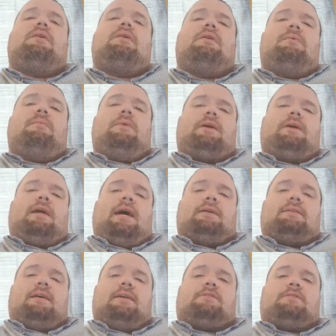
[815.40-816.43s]
But guys,
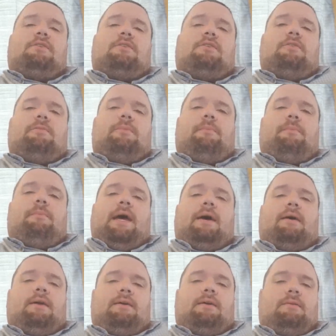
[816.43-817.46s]
that's going to be about
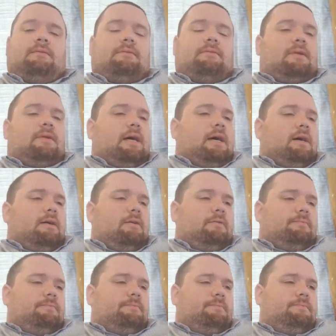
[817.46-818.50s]
it.
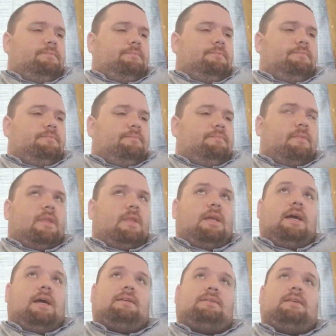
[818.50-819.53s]
Like
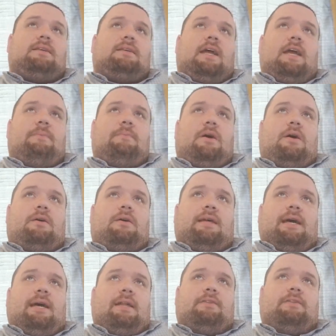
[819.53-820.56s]
I said, I am on
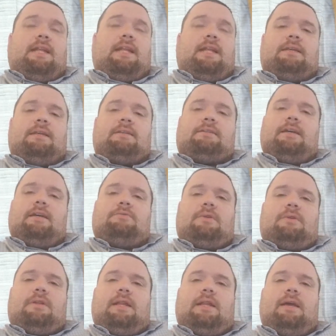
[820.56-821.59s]
kind of a tight schedule
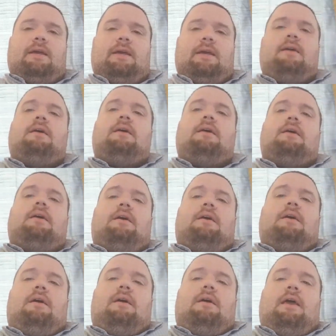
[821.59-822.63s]
today.
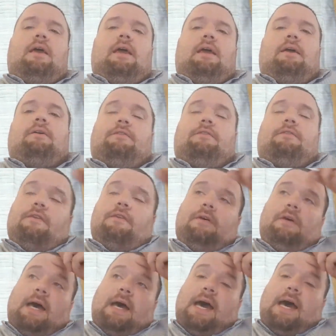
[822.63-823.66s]
If
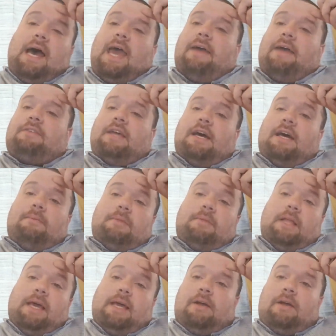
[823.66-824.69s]
I have time
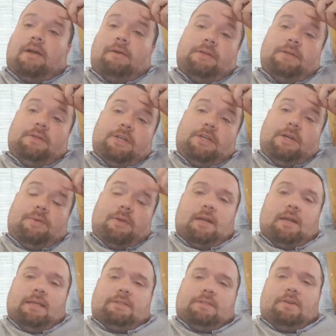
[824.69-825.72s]
later, I'll be jumping on
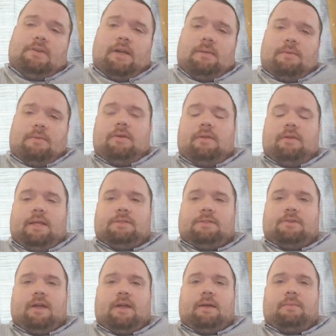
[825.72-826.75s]
Instagram to do an
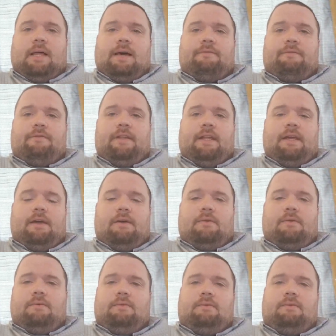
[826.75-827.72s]
Instagram live video.